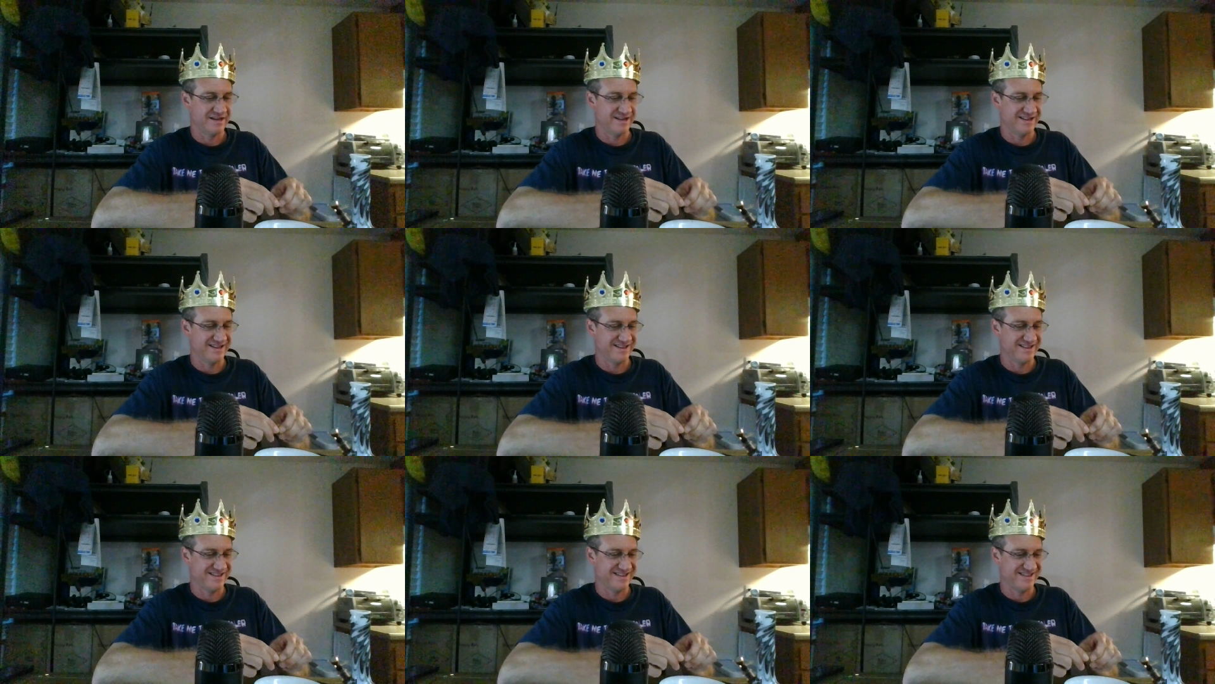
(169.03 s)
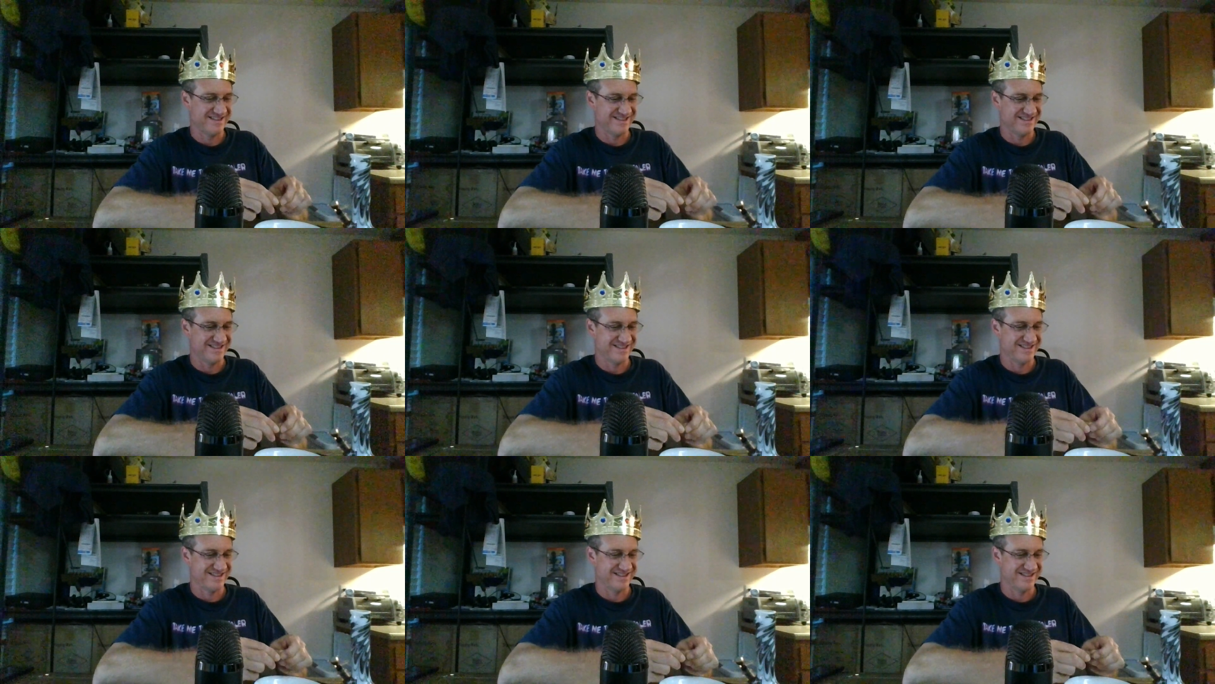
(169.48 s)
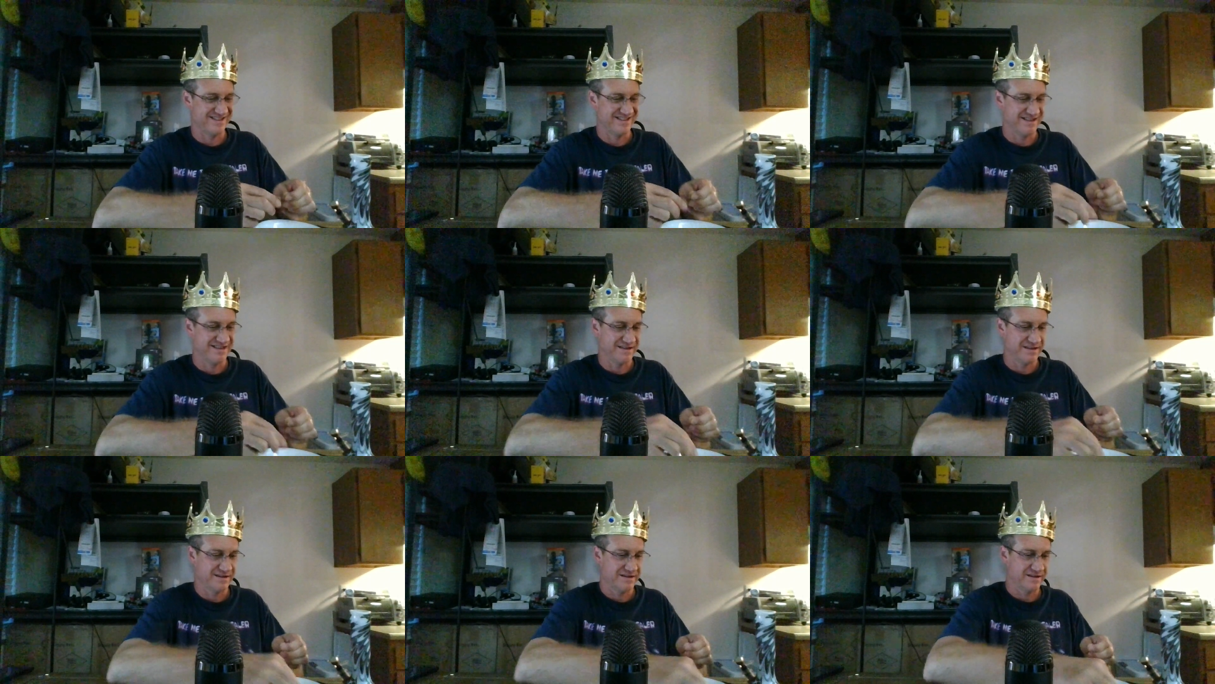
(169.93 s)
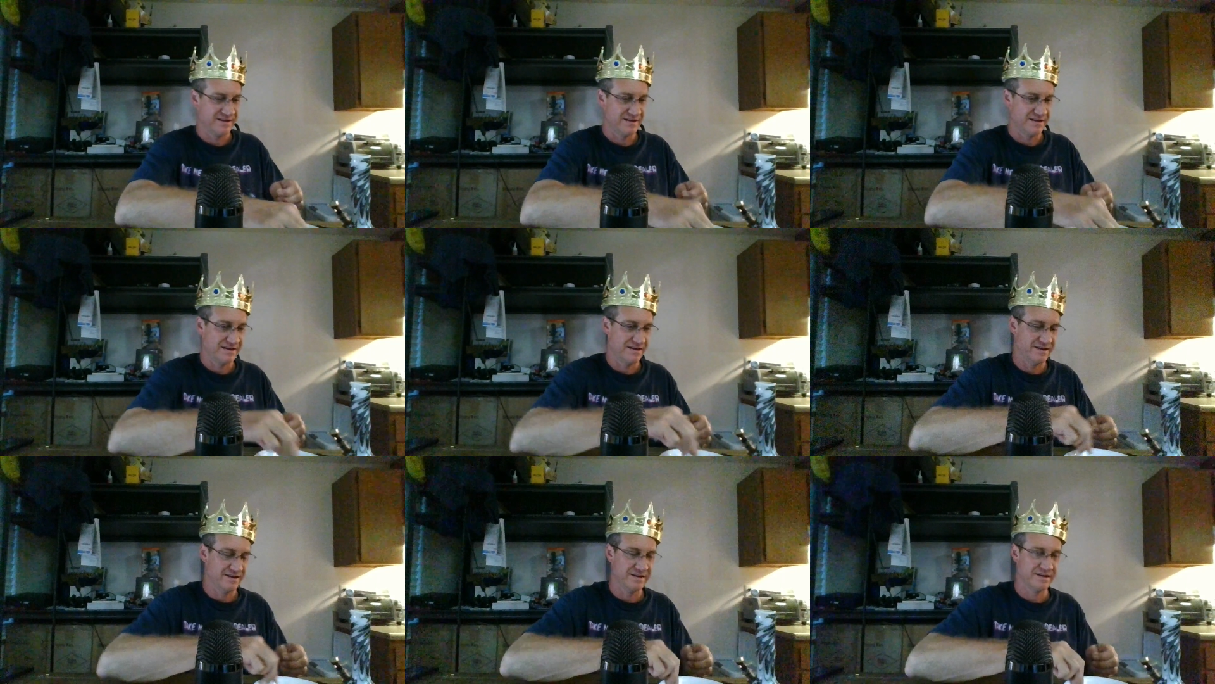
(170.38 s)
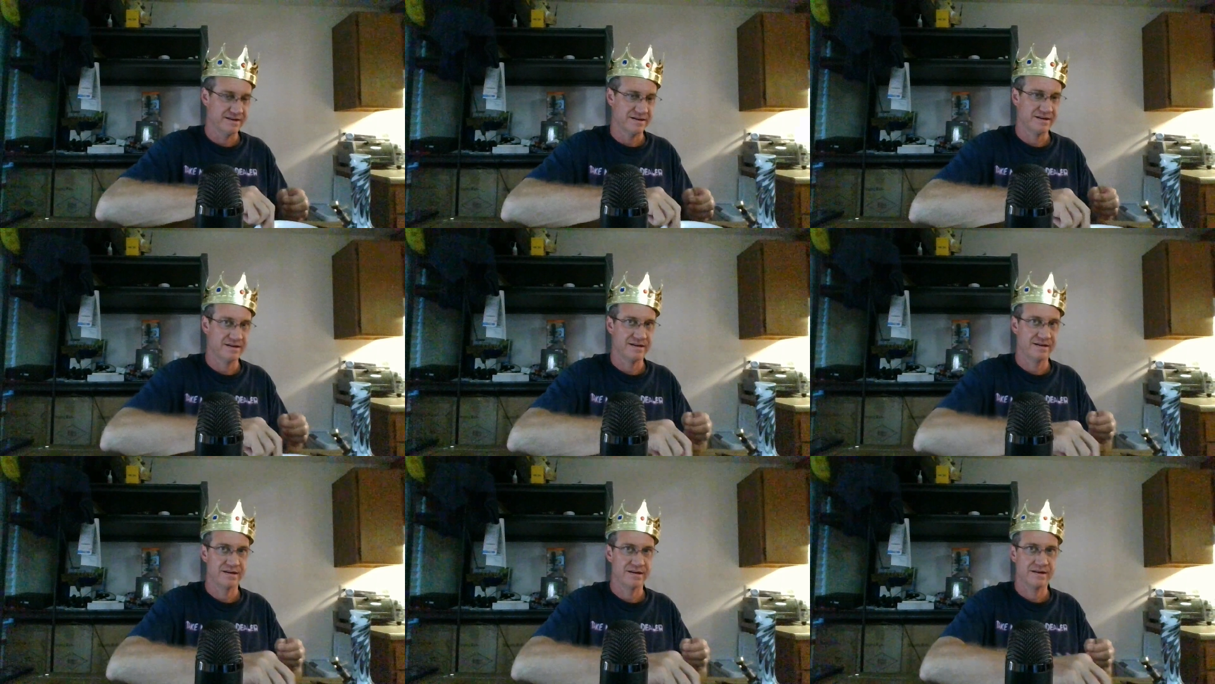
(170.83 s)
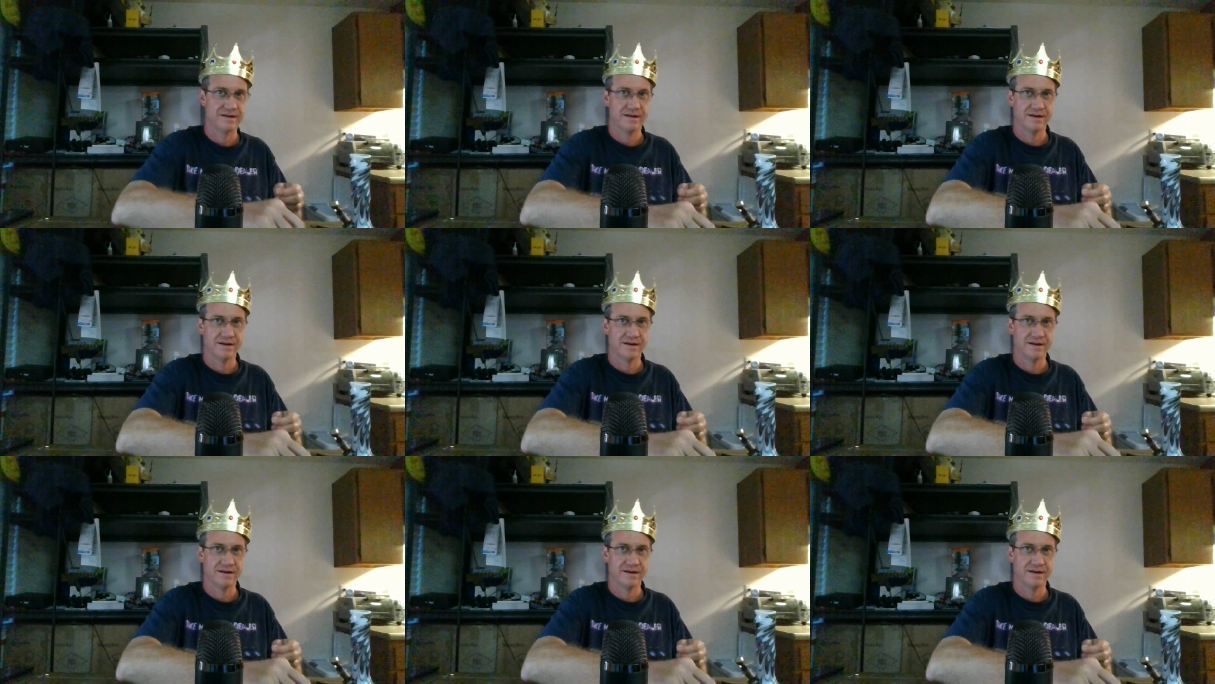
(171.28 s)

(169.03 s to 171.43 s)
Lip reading: [no speech]